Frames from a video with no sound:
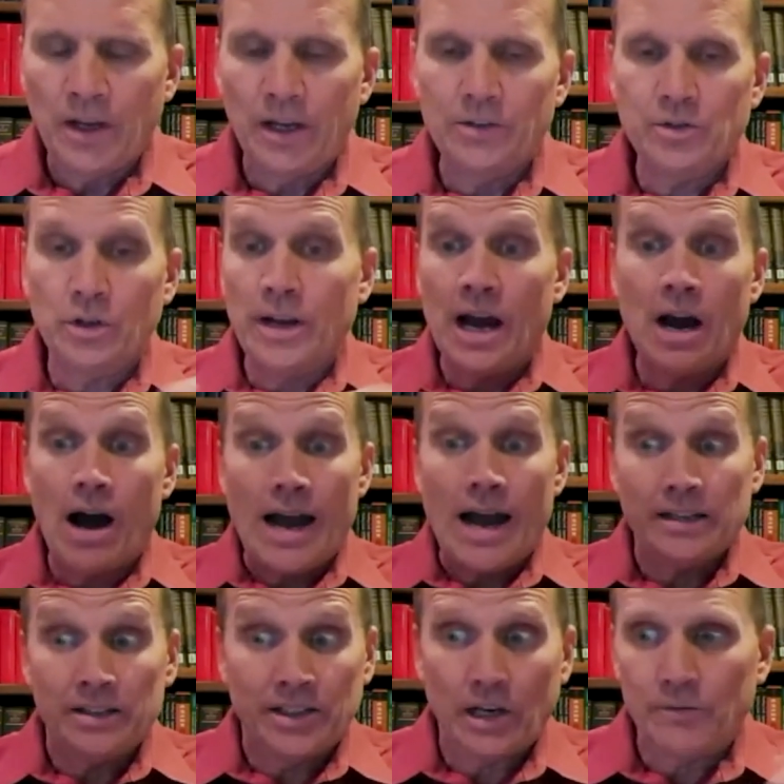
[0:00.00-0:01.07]
And so now I
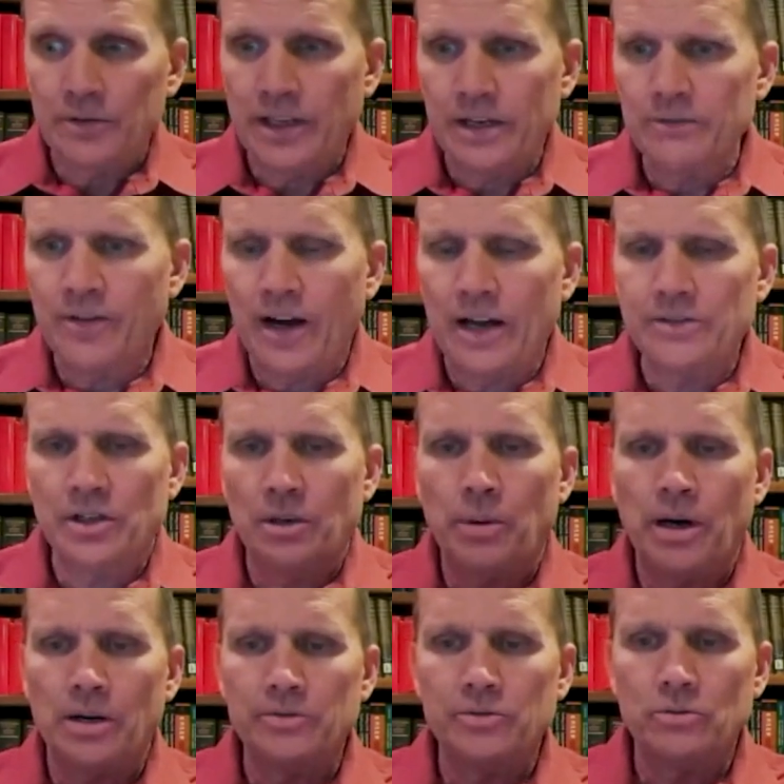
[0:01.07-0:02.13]
can self-identify as an
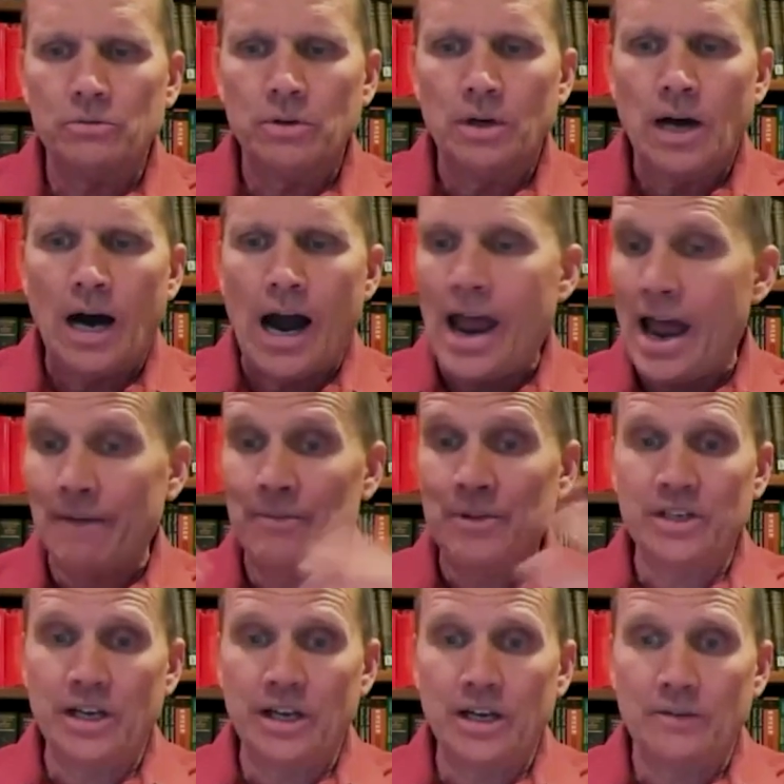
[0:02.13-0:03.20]
apostle. I have
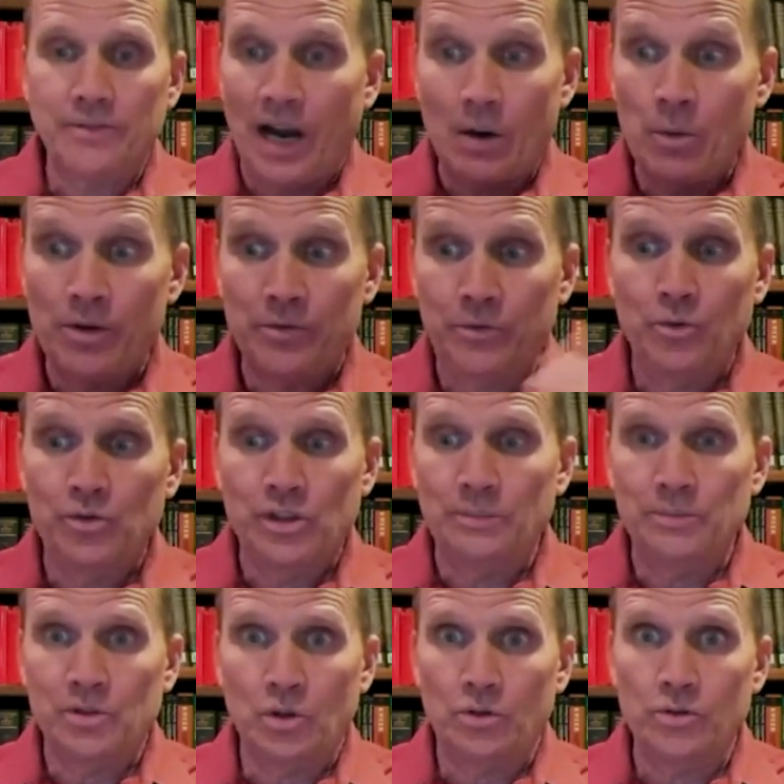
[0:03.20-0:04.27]
this gift. There I went go.
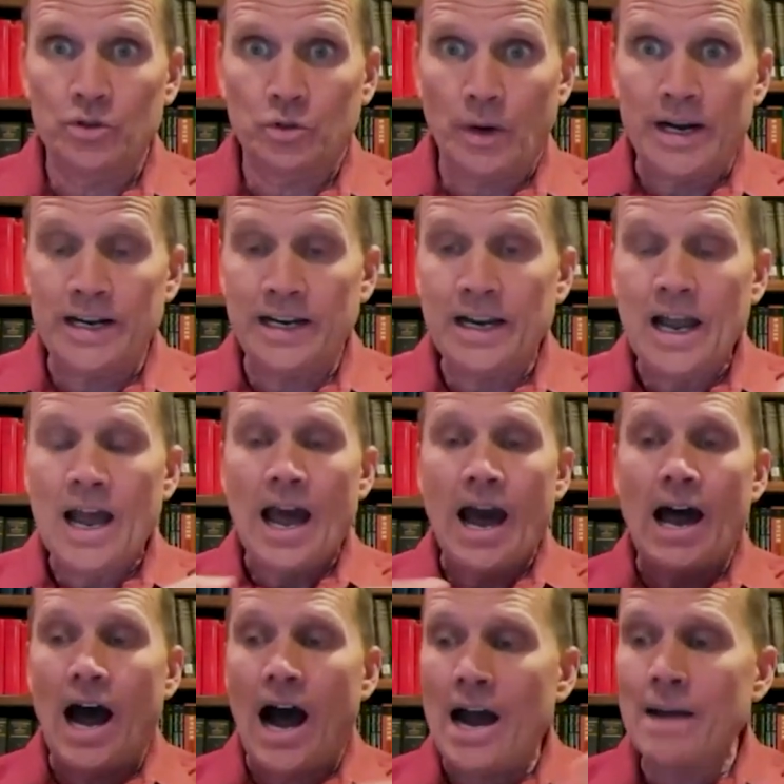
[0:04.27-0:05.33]
through some certain training.
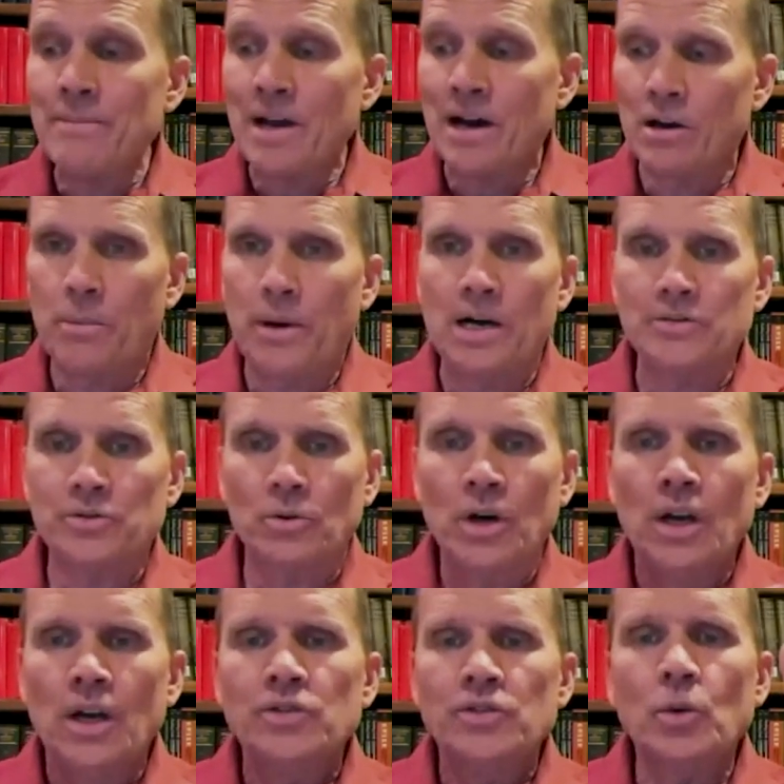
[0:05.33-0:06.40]
I'm now an
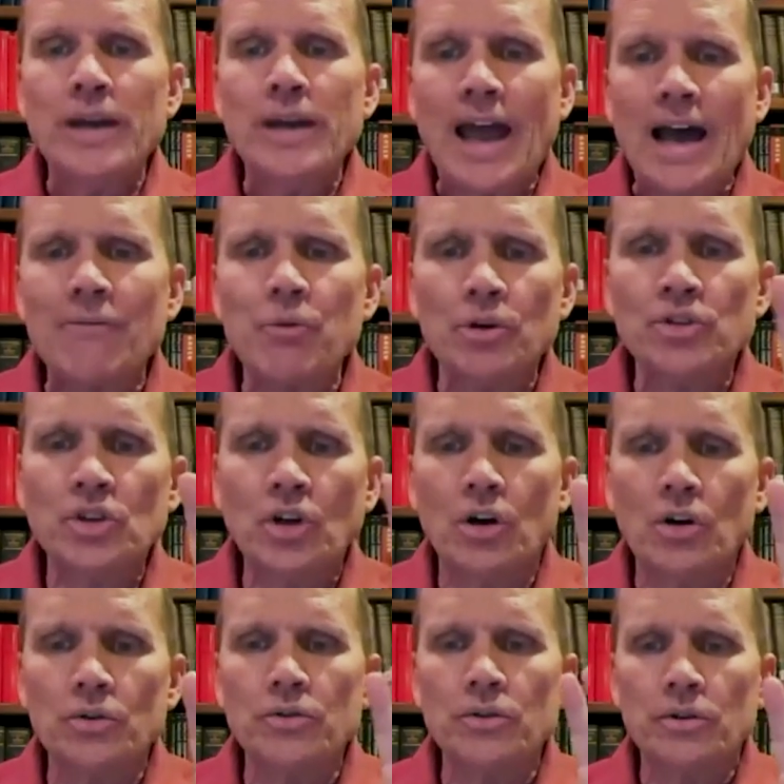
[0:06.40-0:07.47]
apostle. So we have what's
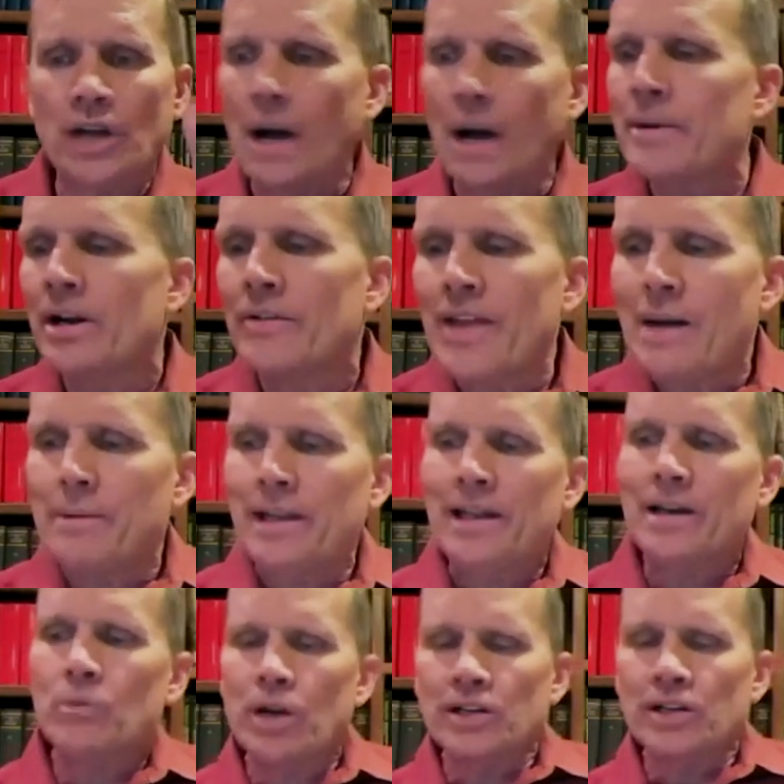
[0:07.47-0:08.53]
called, comment on that, but
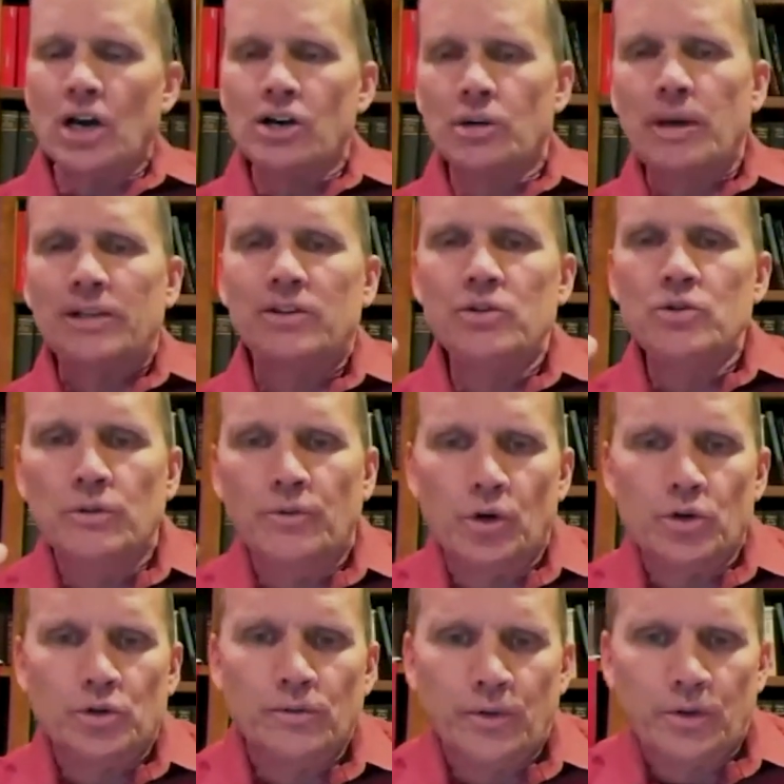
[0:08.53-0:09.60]
then I want to talk about the
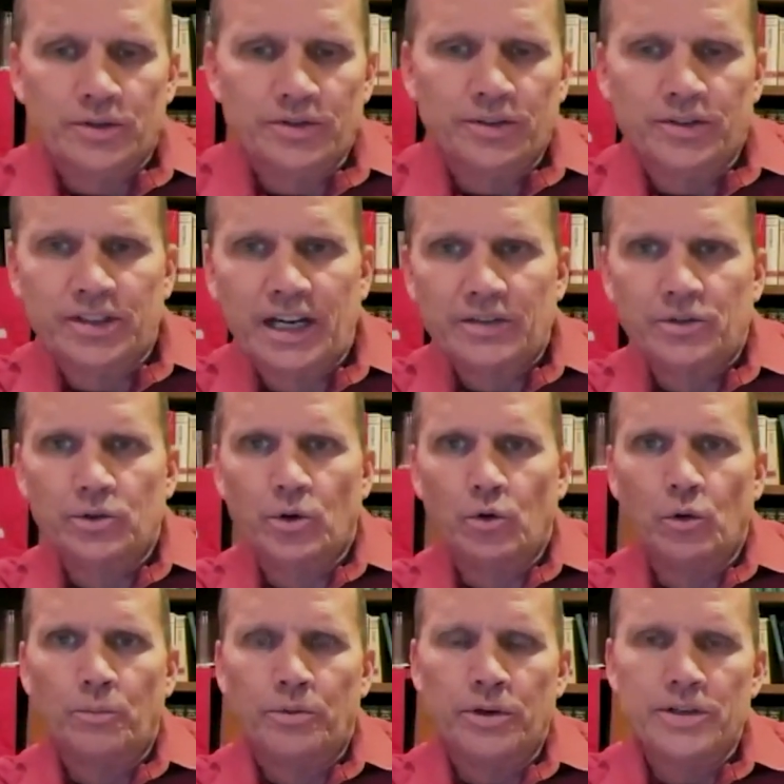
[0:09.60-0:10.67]
universal versus the
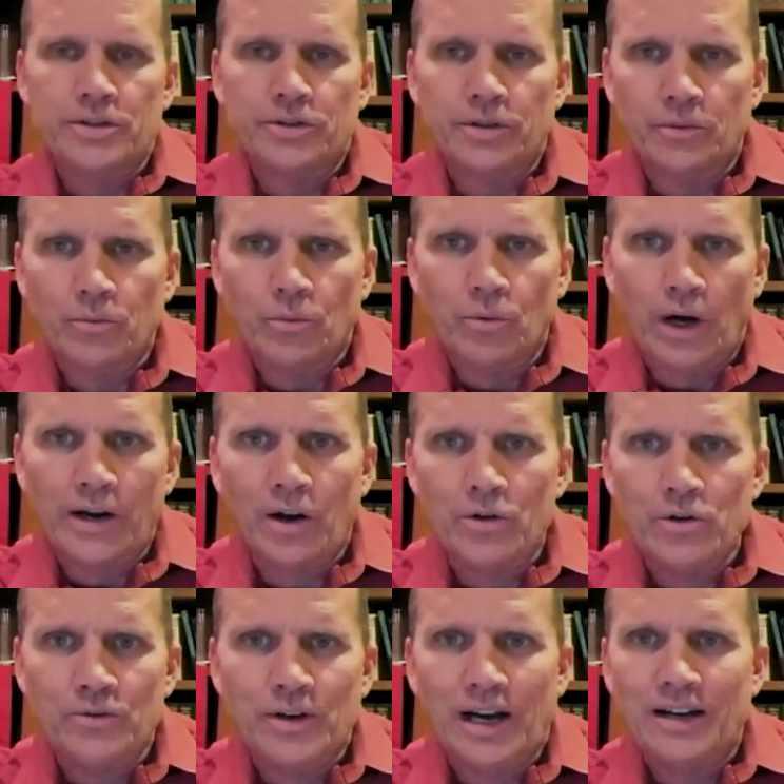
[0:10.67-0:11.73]
sacerdotal priesthood. Well, I know
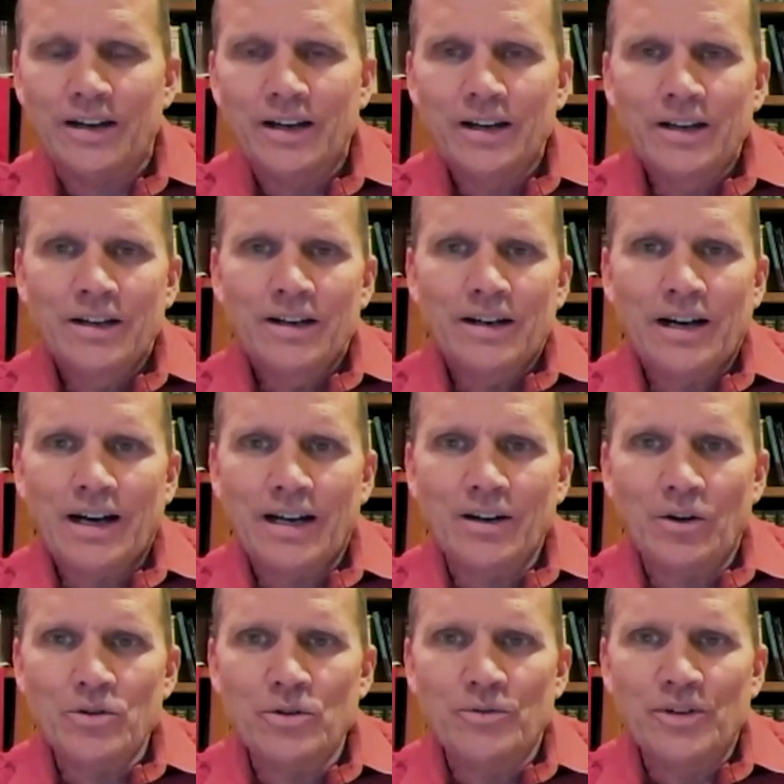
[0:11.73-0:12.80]
you've got, I
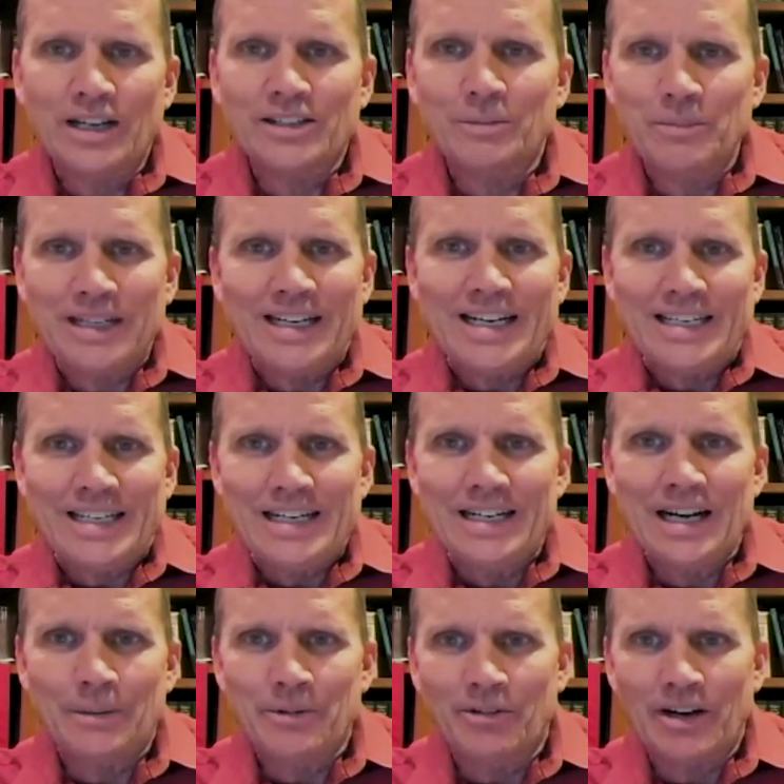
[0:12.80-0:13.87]
know you've got some D D T
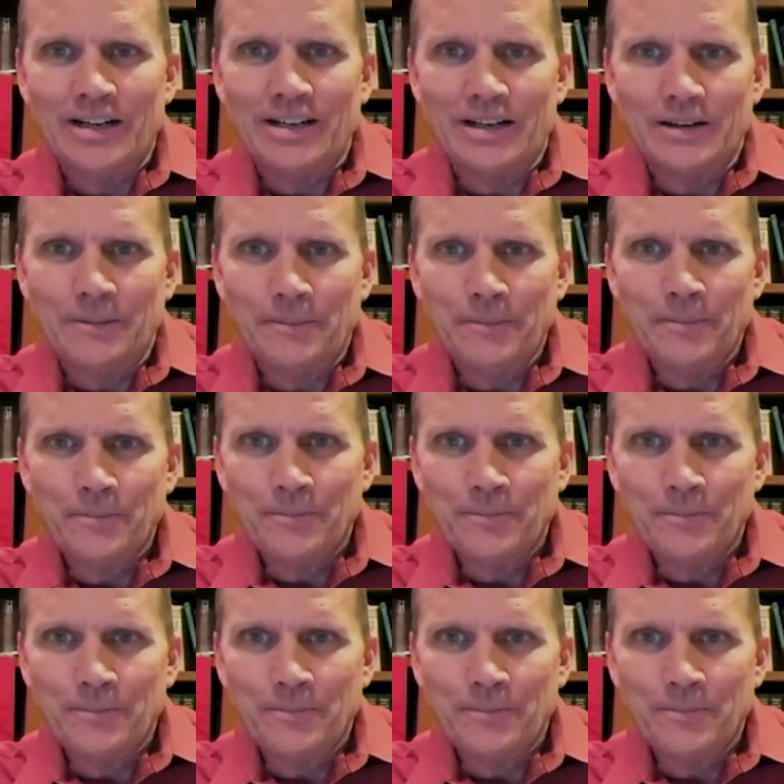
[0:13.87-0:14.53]
coming right now.